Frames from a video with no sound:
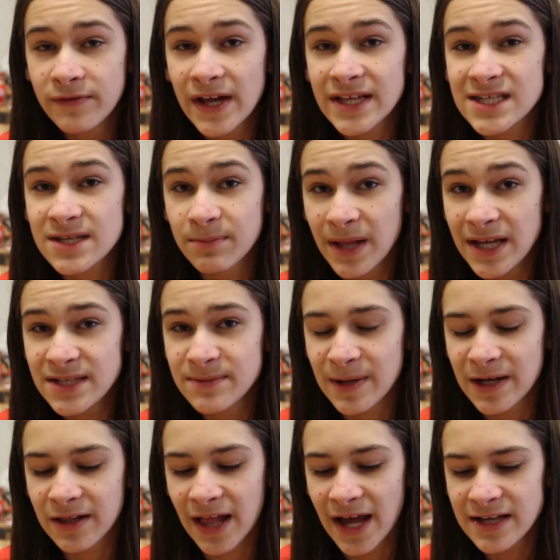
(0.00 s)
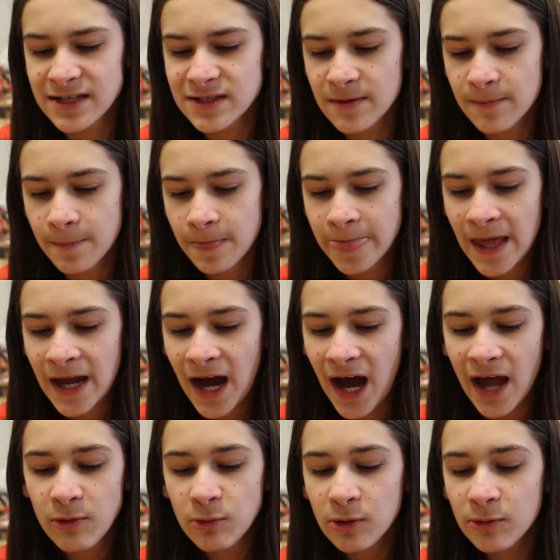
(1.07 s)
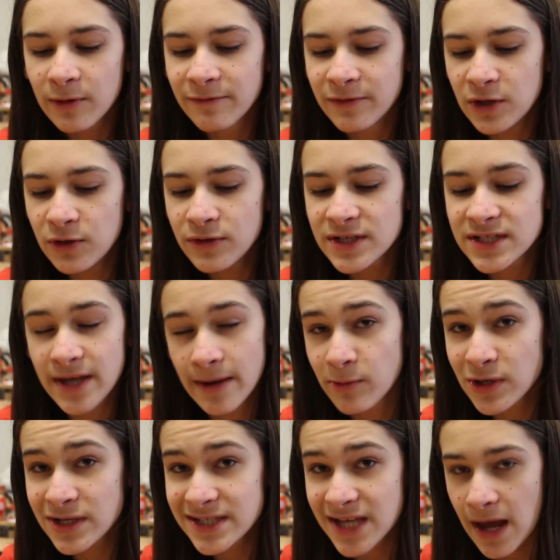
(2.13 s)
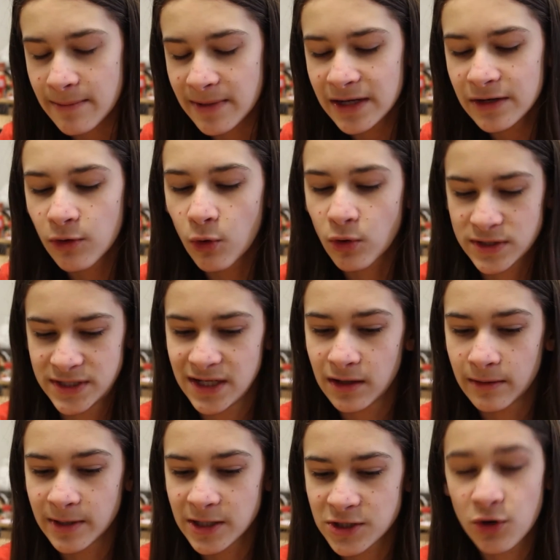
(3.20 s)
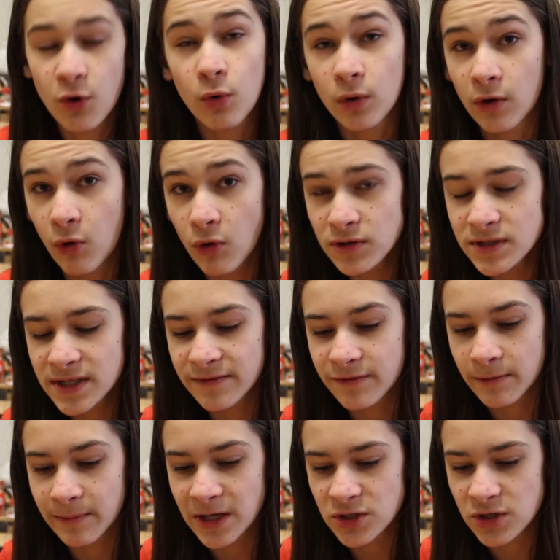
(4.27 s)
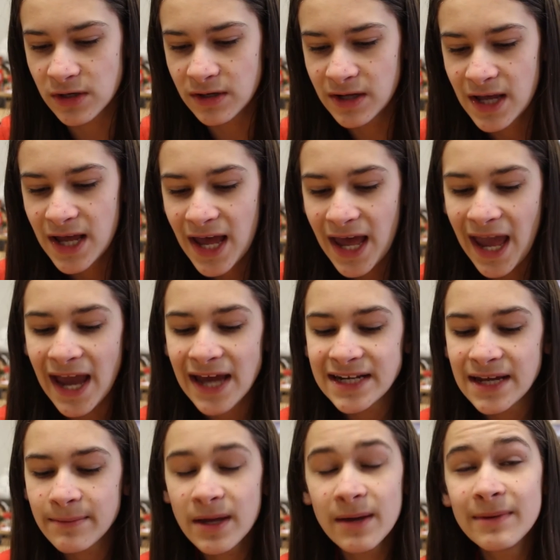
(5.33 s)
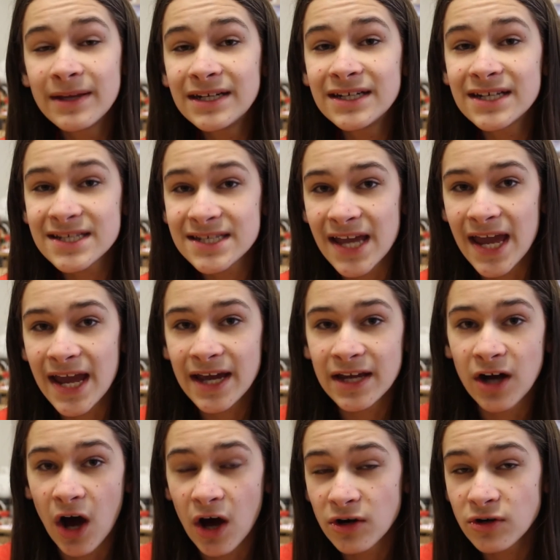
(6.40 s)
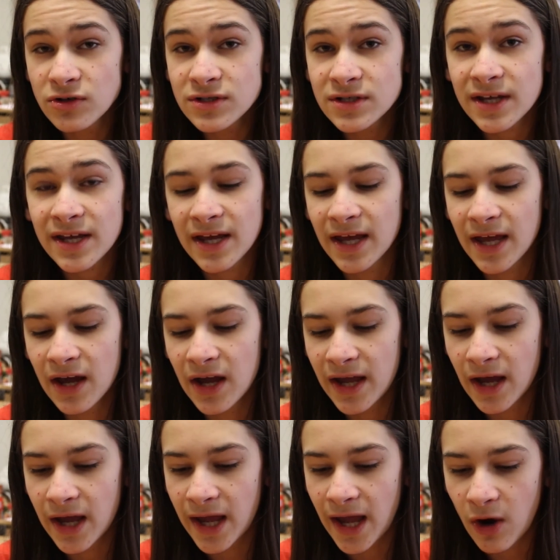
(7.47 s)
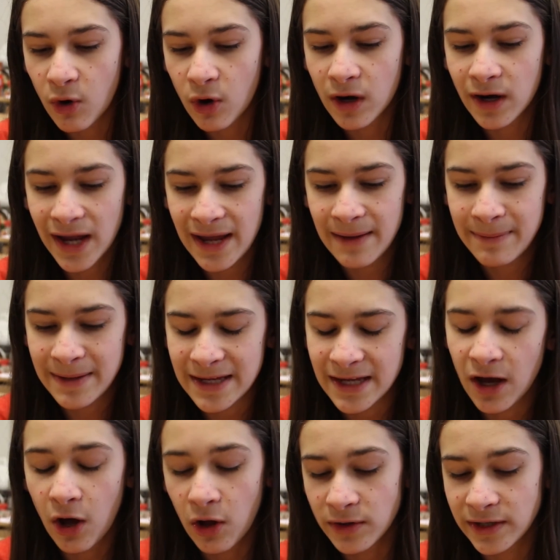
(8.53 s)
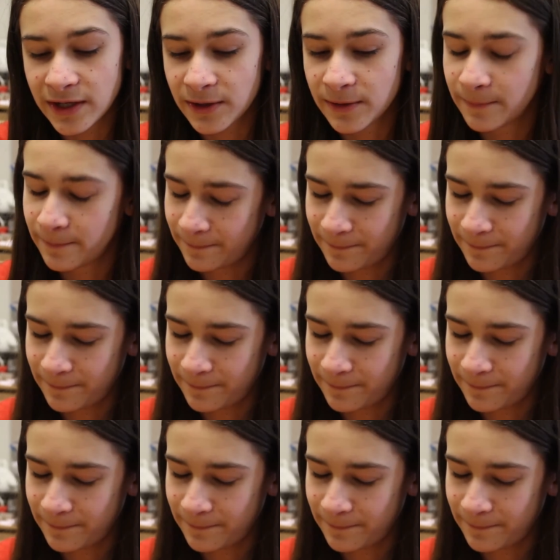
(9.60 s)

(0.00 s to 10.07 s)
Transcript: advanced placement class, I will review the summer assignment or syllabus or course information and am committed to staying in honors or AP all year.